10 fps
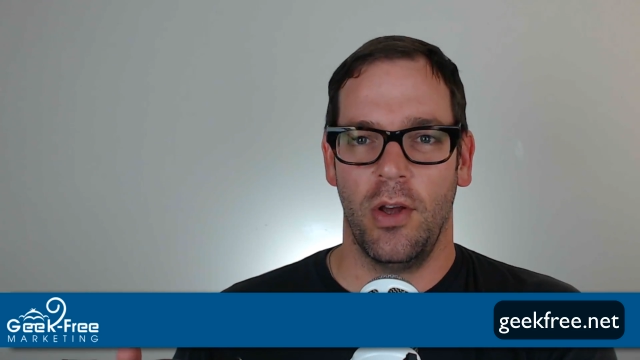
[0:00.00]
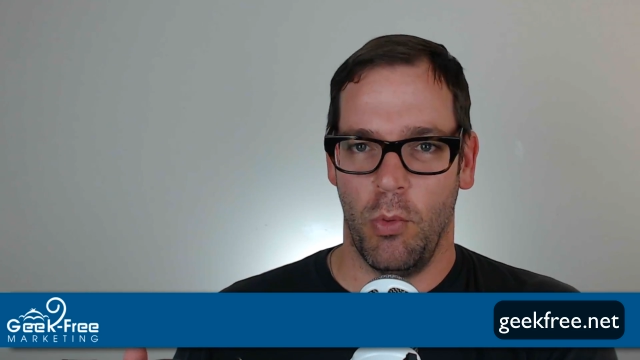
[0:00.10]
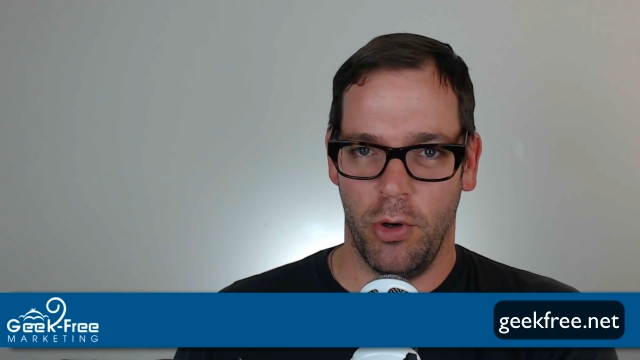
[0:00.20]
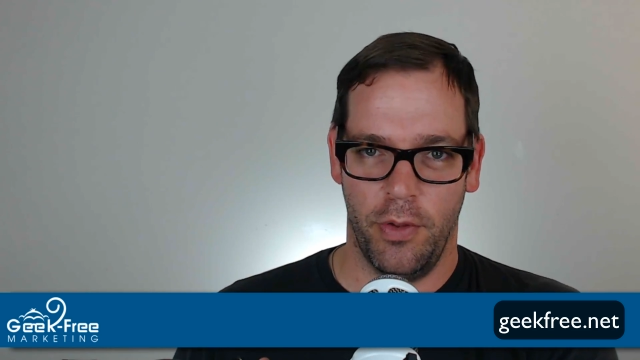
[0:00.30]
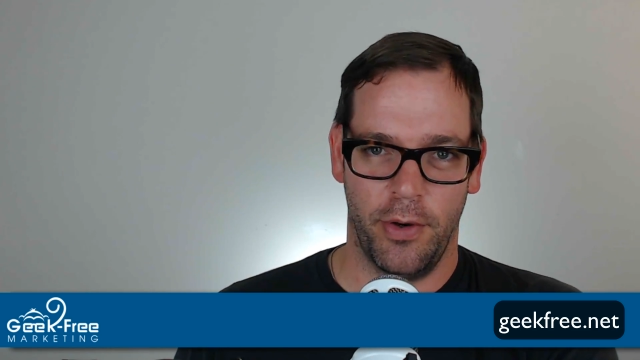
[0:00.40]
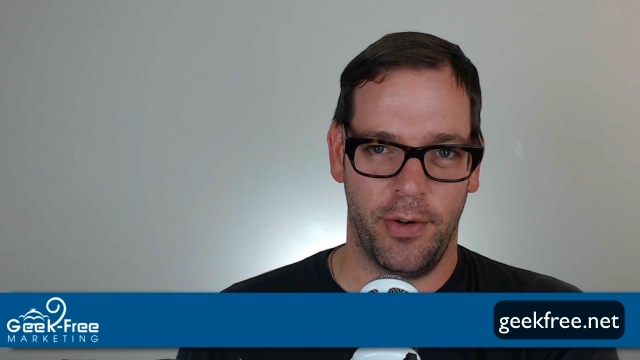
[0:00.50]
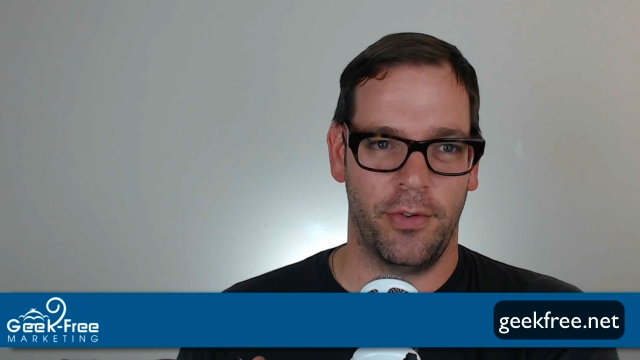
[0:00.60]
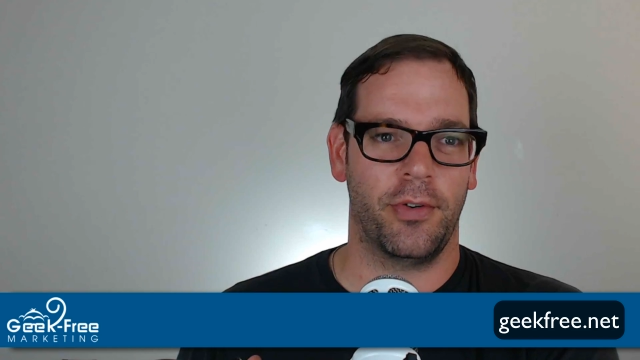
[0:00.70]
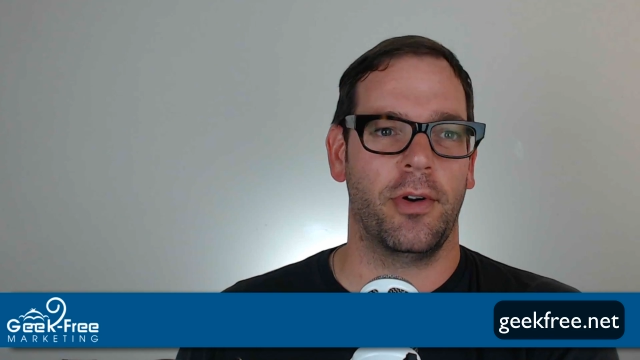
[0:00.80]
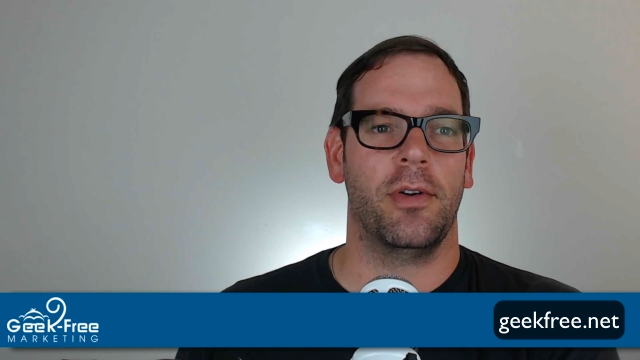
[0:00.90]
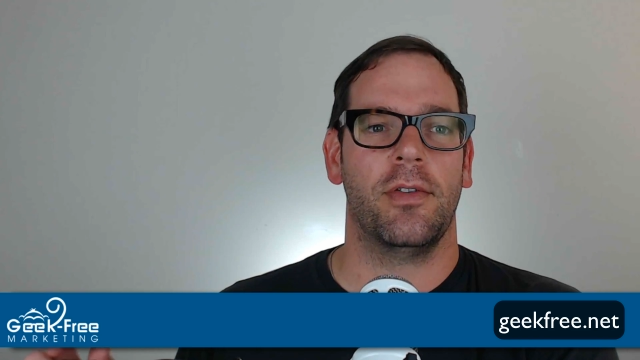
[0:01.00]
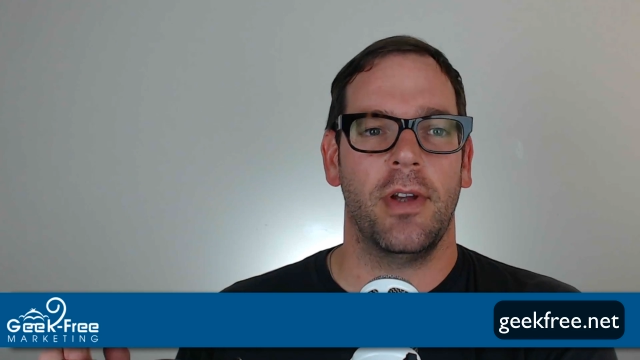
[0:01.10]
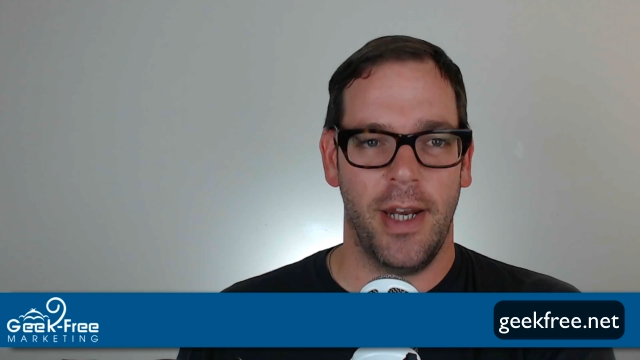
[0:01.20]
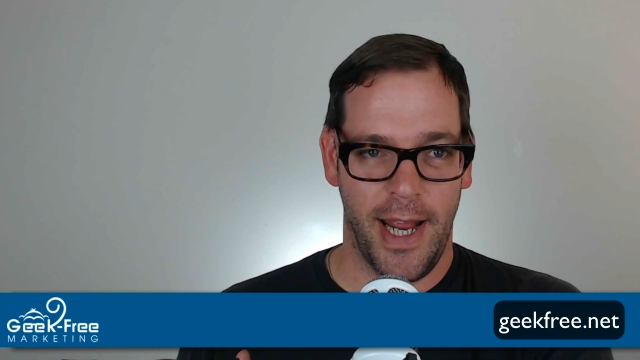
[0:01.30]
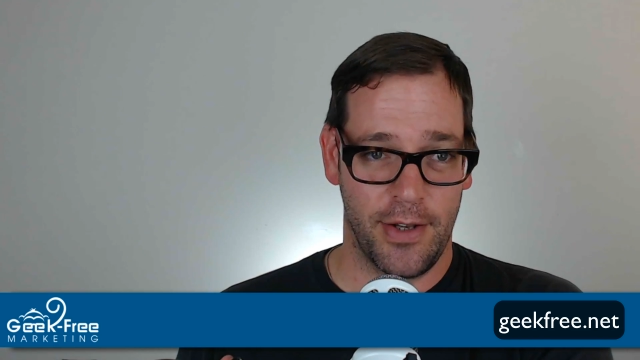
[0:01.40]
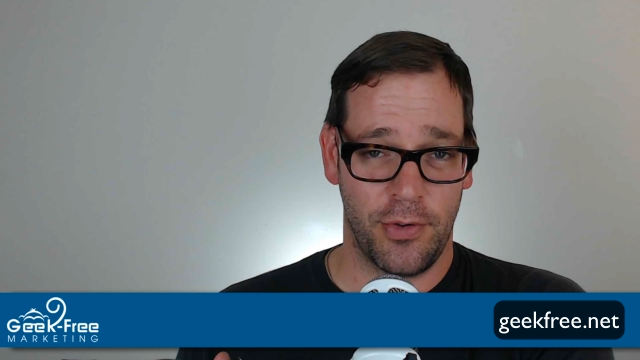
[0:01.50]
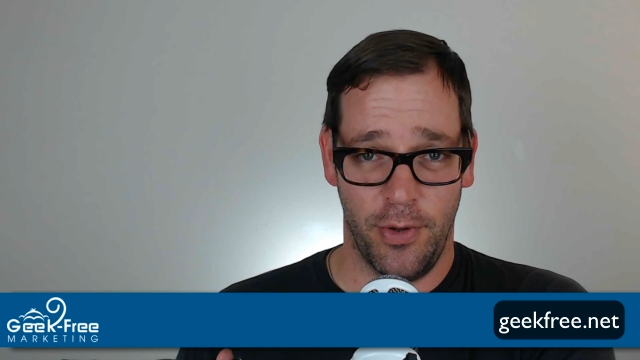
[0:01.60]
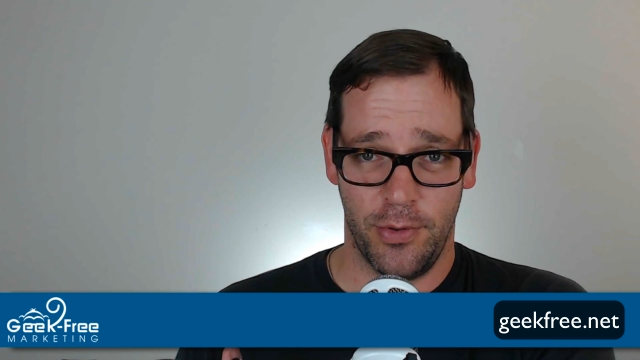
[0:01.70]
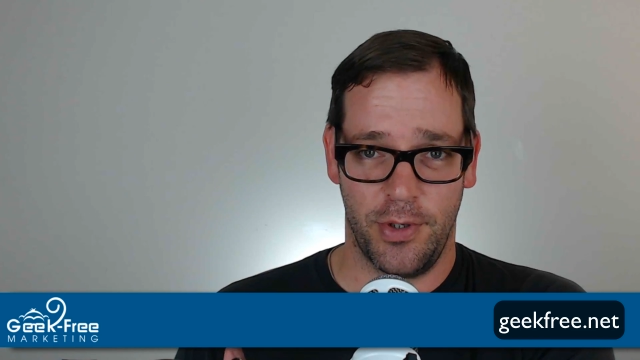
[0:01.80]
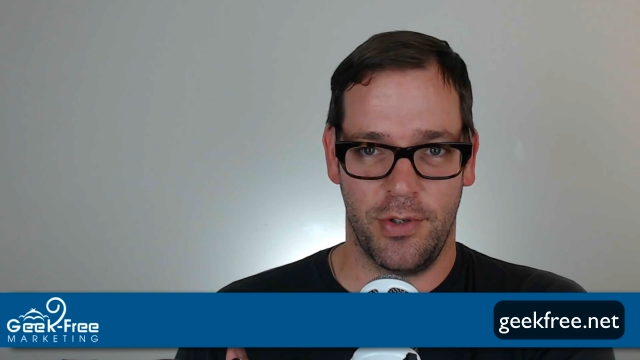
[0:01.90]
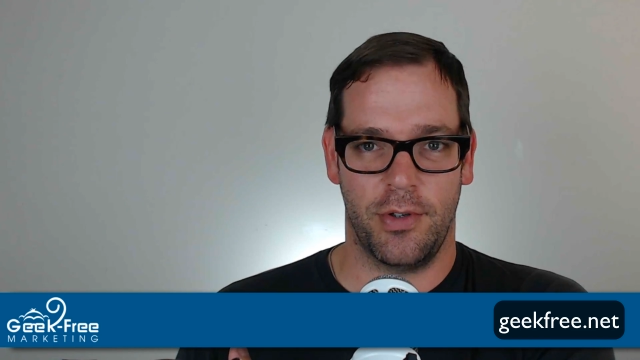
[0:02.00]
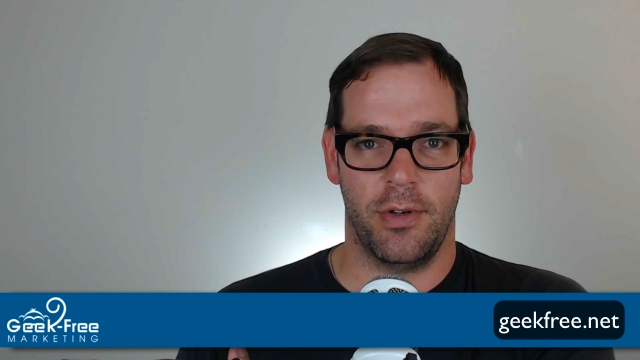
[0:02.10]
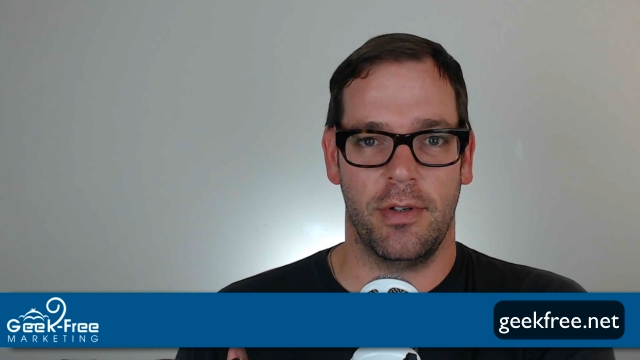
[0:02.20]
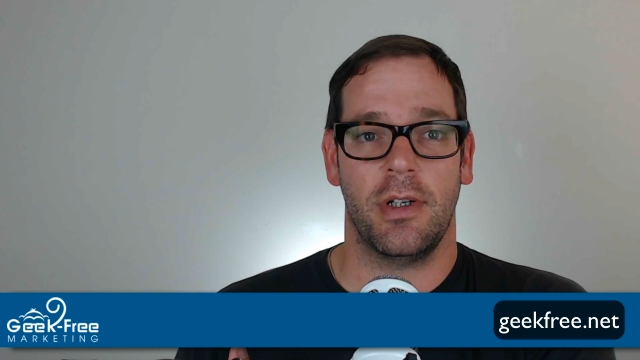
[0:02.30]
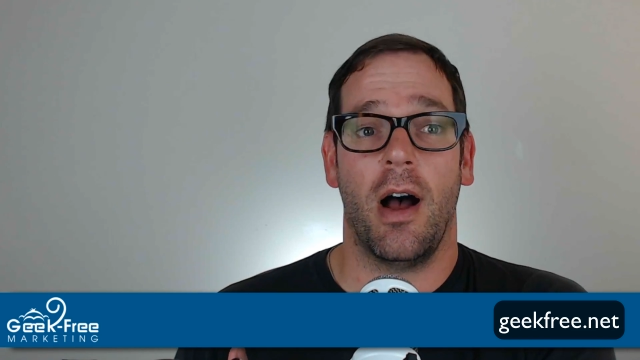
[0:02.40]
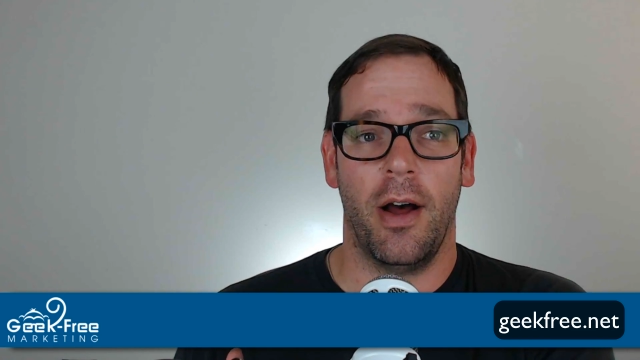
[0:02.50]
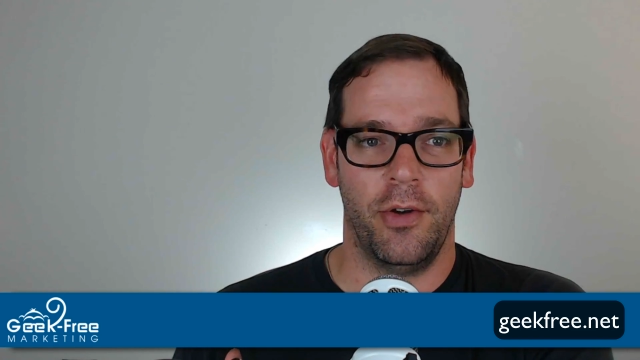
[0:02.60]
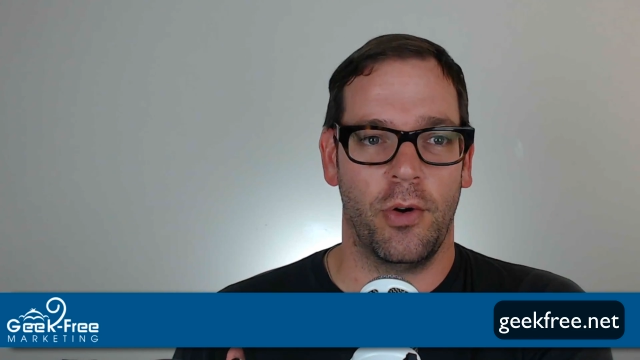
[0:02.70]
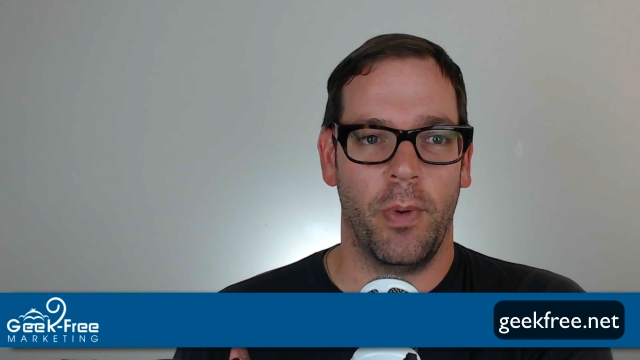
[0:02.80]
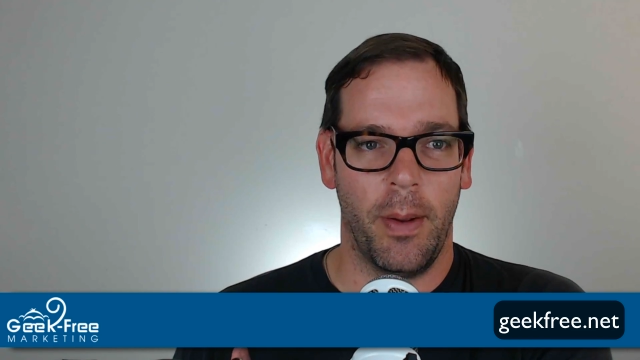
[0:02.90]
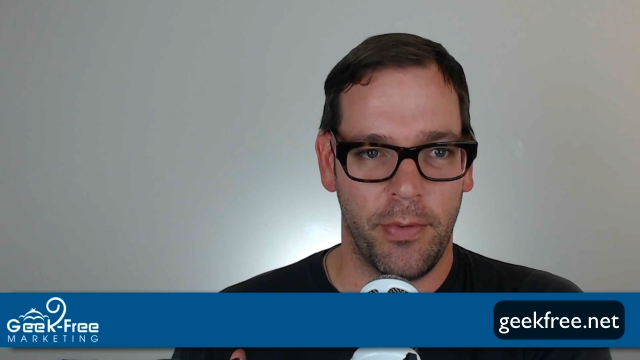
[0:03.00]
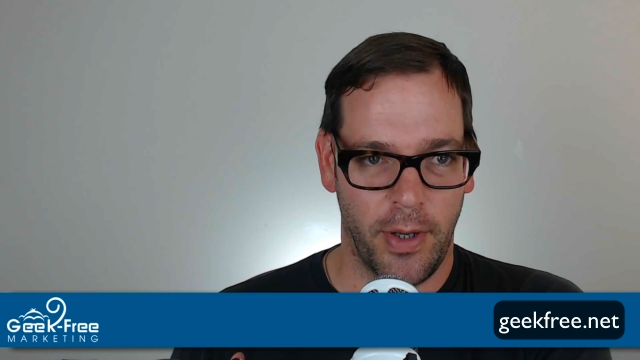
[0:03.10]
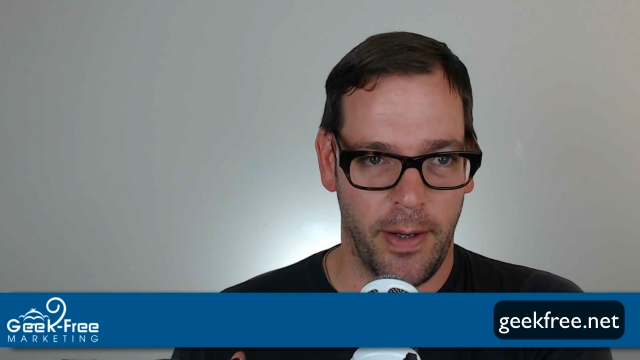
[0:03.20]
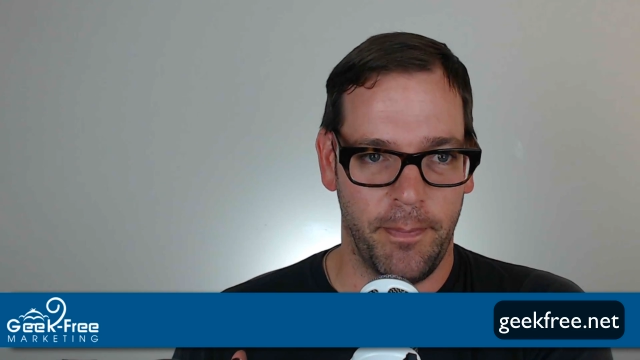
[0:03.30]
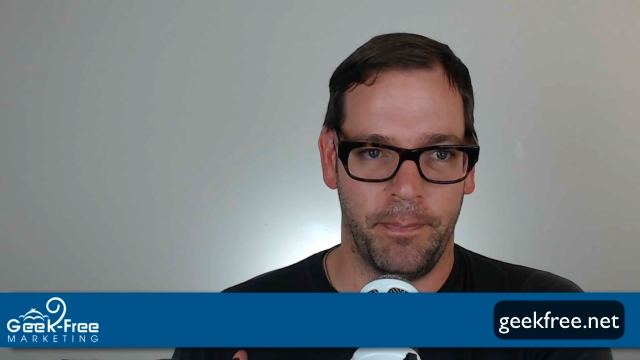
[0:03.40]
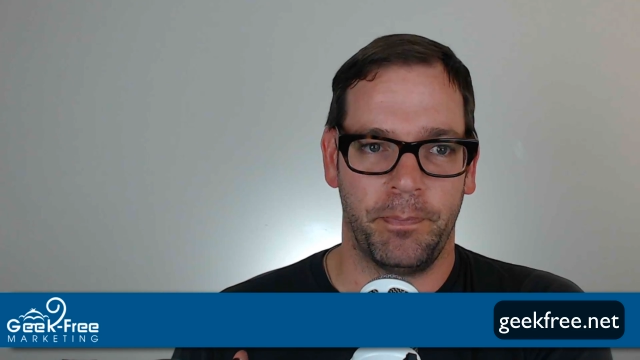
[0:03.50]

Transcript: what are their concerns, and answer those concerns on your website.